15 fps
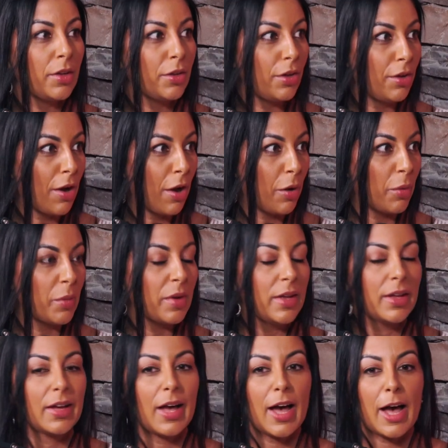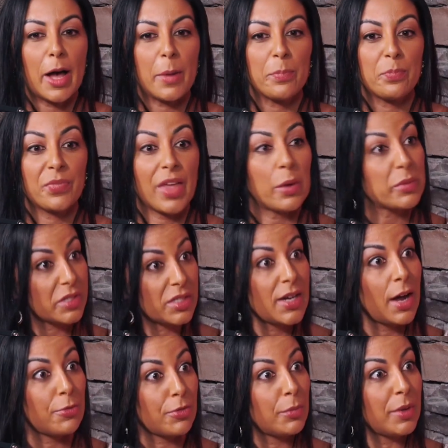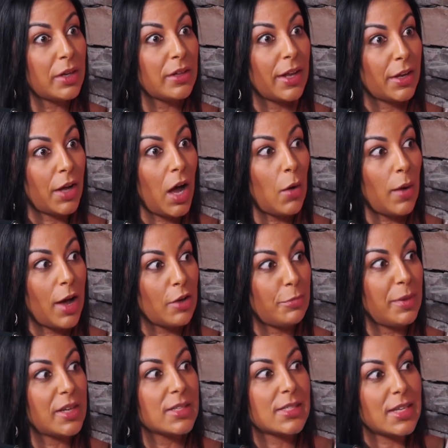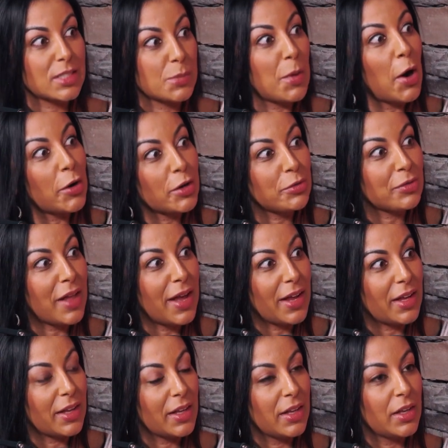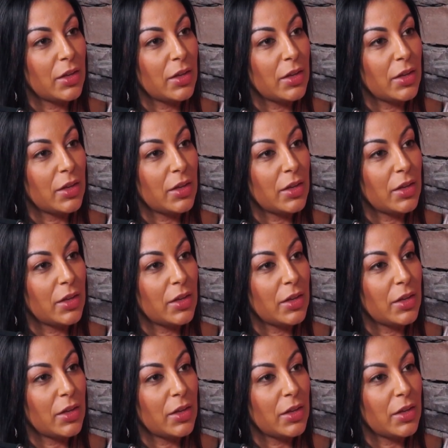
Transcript: That was tough for me to let go of because that's part of like